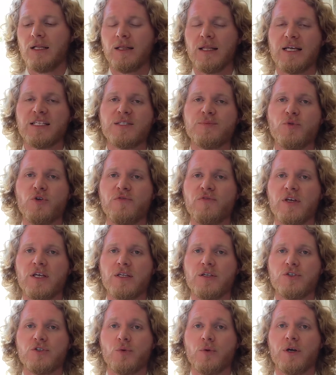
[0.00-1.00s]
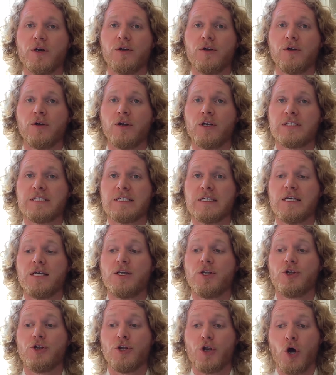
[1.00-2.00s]
let's move into where you're gonna see
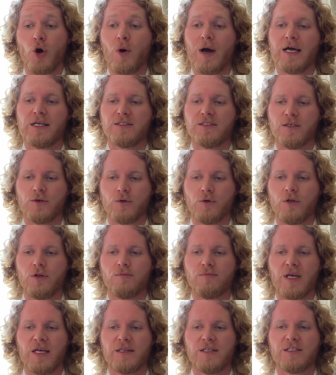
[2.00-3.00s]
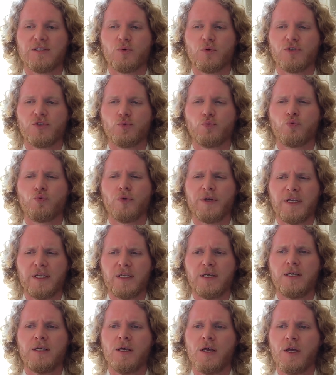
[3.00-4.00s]
no ads at all. And this one's
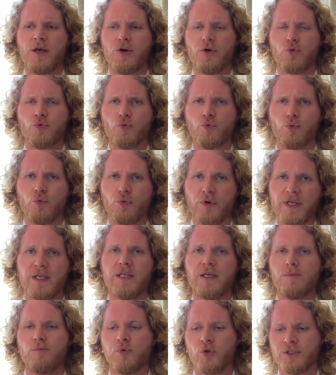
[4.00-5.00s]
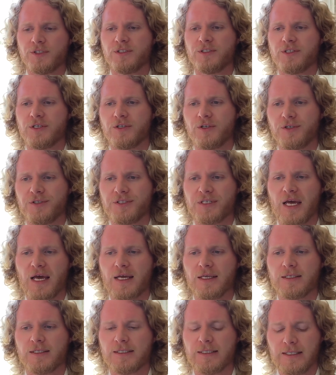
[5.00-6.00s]
really, really important to understand.